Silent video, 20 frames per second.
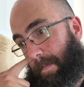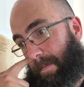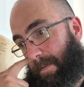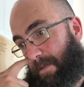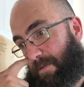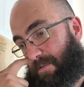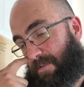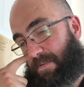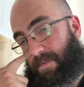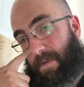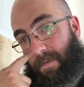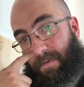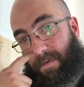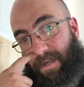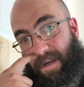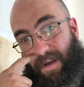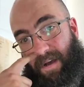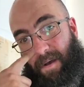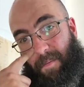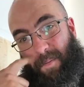Just don't
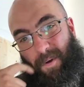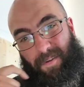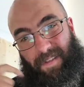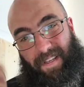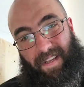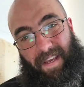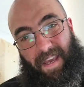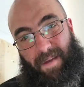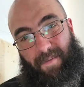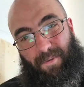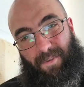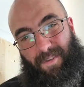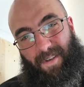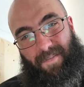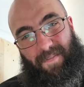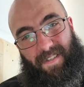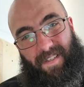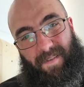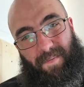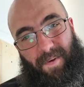cut our bonding cables off,
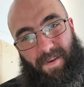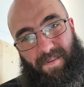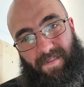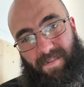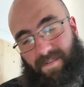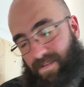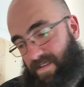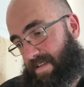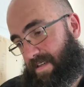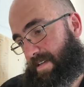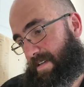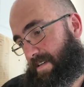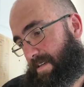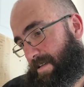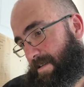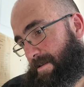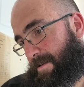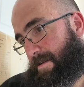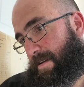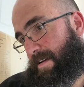I suppose.
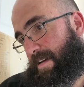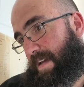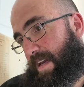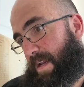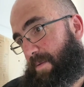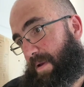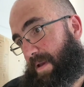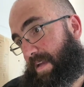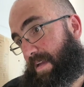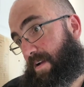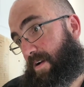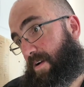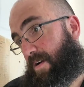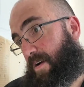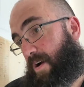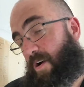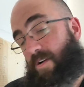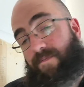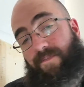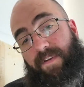Anyway,
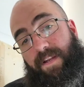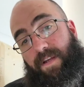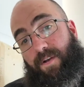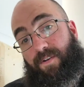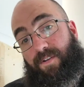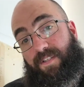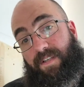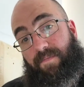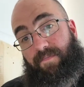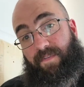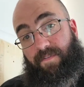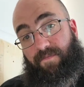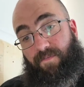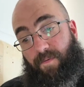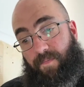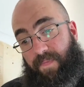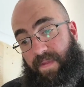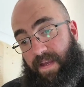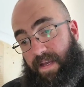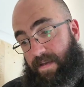hopefully you got something
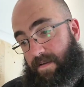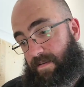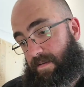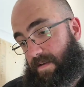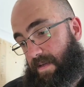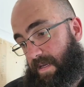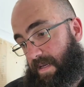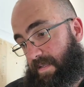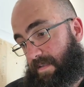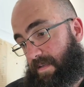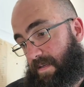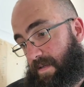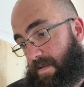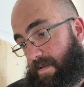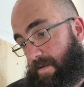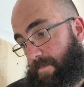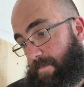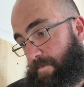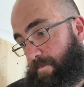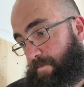from that. And
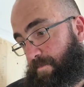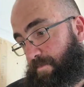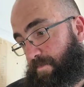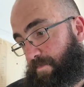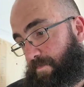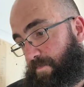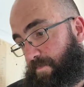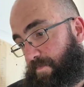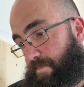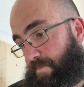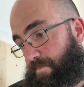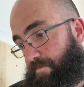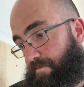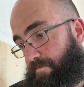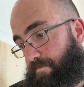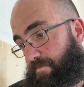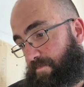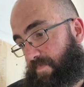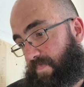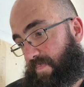uh,
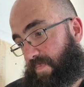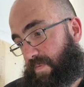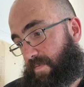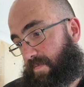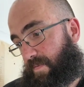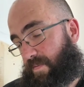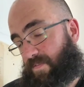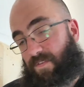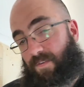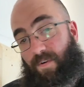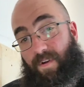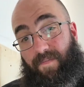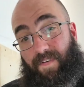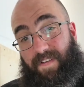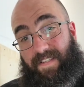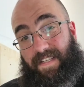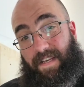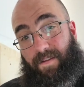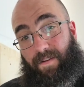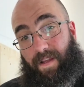sorry if I
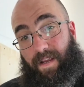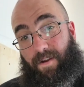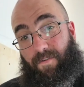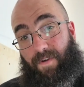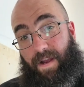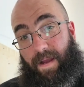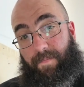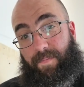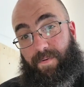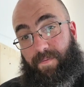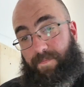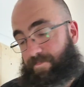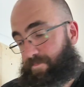sound like crap.